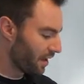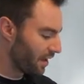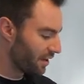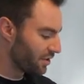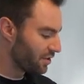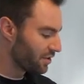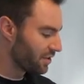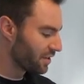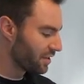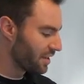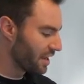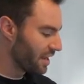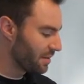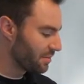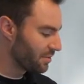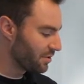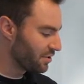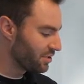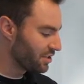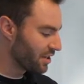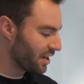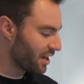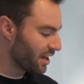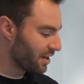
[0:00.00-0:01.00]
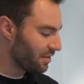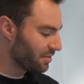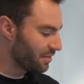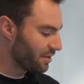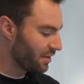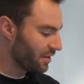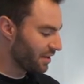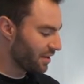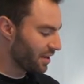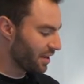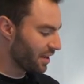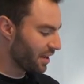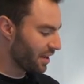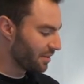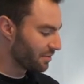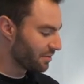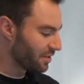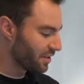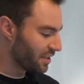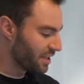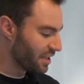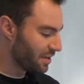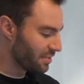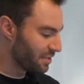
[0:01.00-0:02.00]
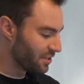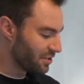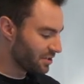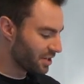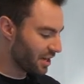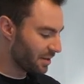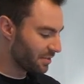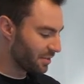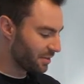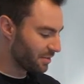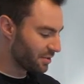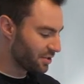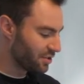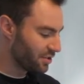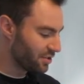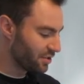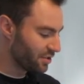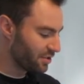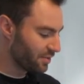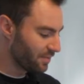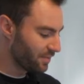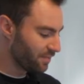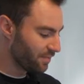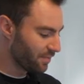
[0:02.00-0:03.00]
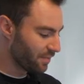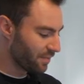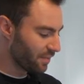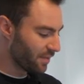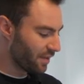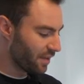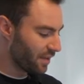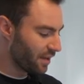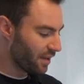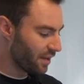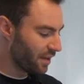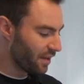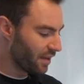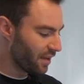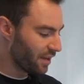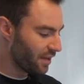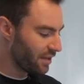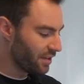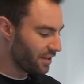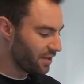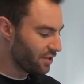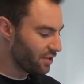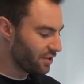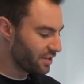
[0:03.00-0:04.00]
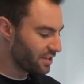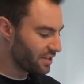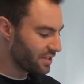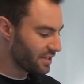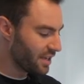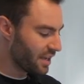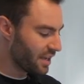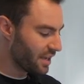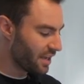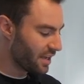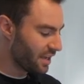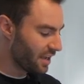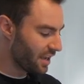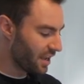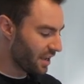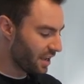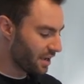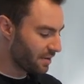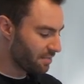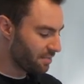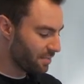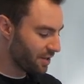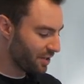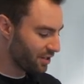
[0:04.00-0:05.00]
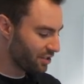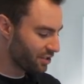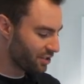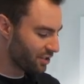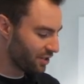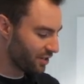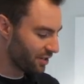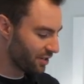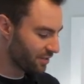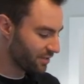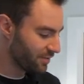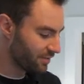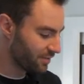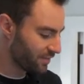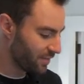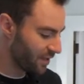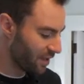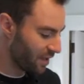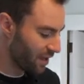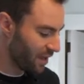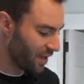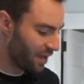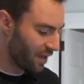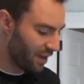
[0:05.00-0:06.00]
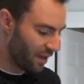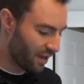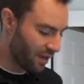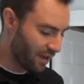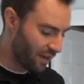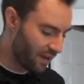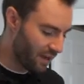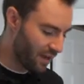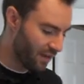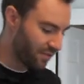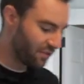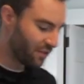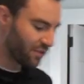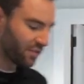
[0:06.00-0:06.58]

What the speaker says: You can name your job. I'm going to keep it job number 2. And then you can take a picture of